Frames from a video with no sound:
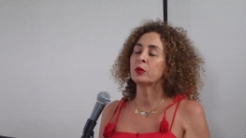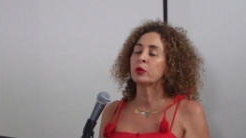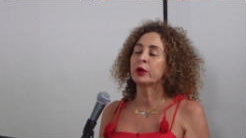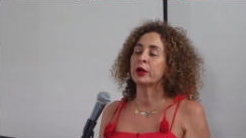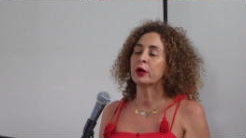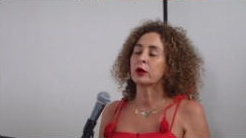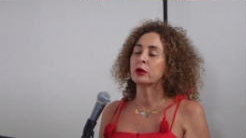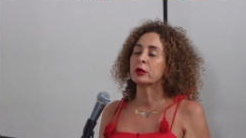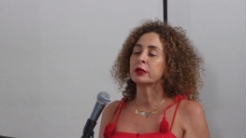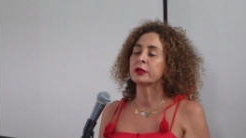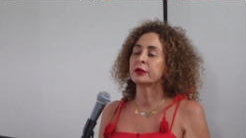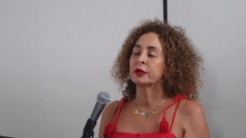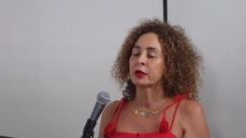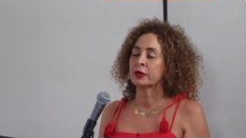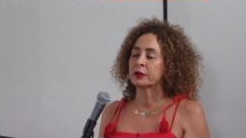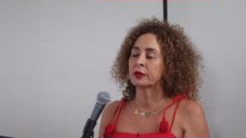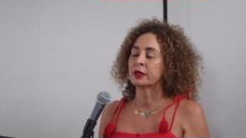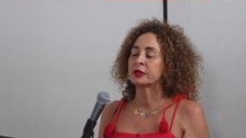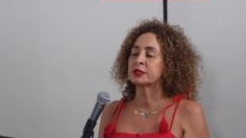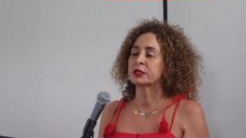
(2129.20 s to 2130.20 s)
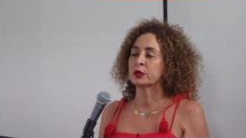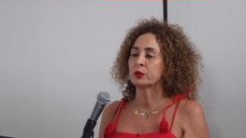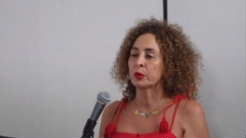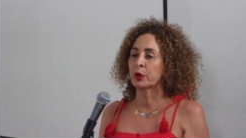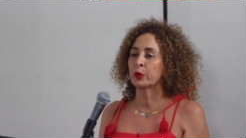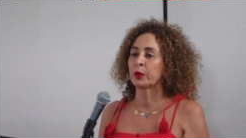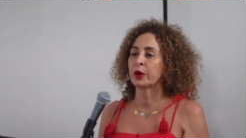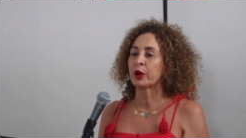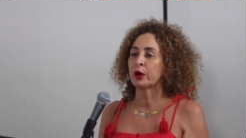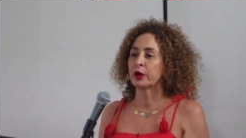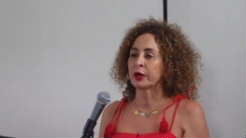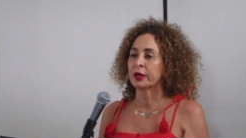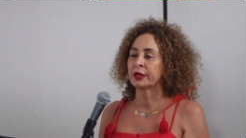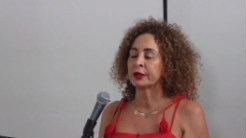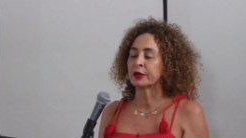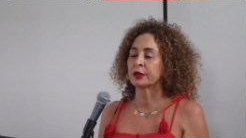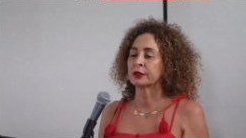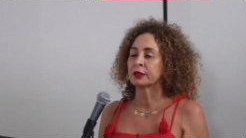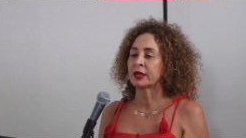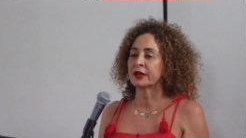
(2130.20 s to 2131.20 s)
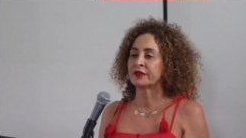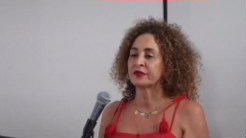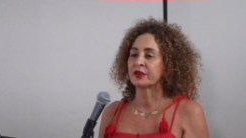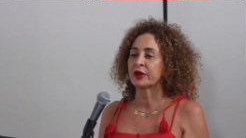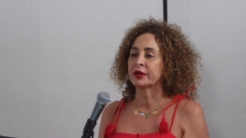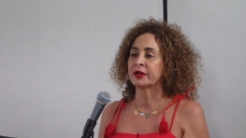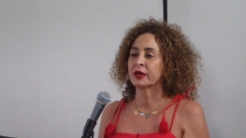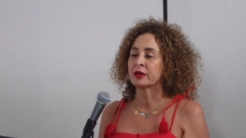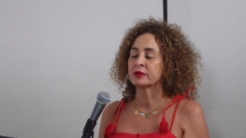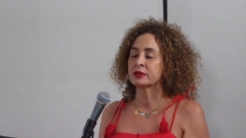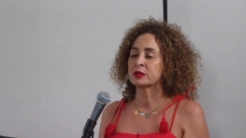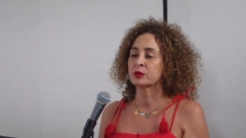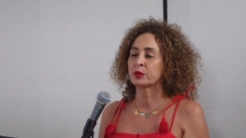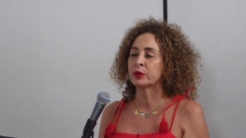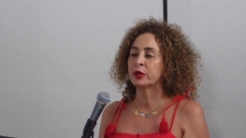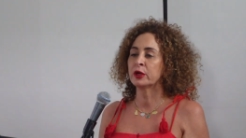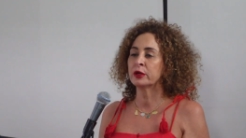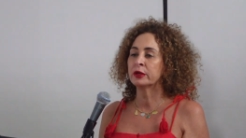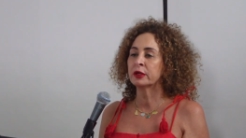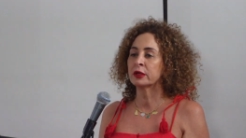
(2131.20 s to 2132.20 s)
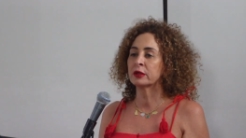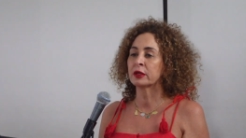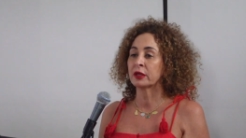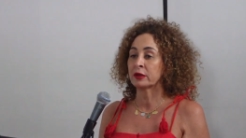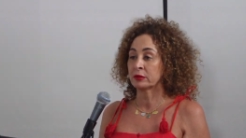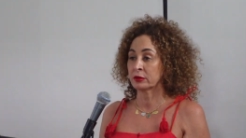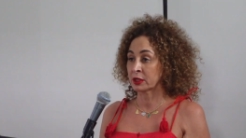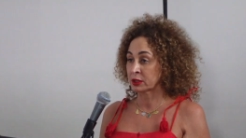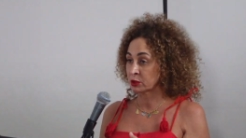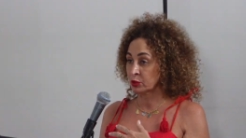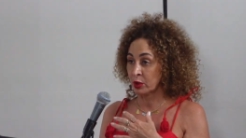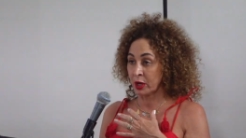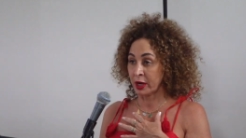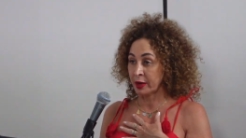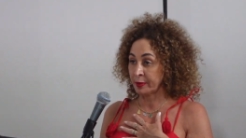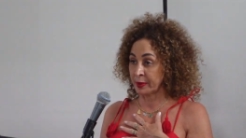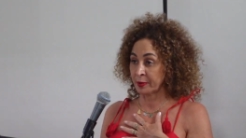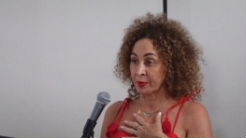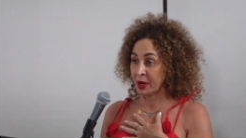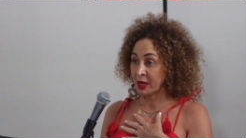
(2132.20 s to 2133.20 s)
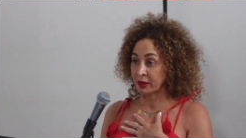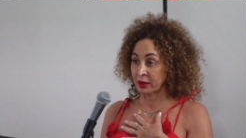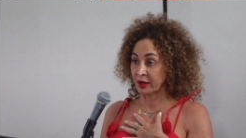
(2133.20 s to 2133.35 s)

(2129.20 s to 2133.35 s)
what, we are I, I, tell you where we are in our life right now so we are in our that's where i am in my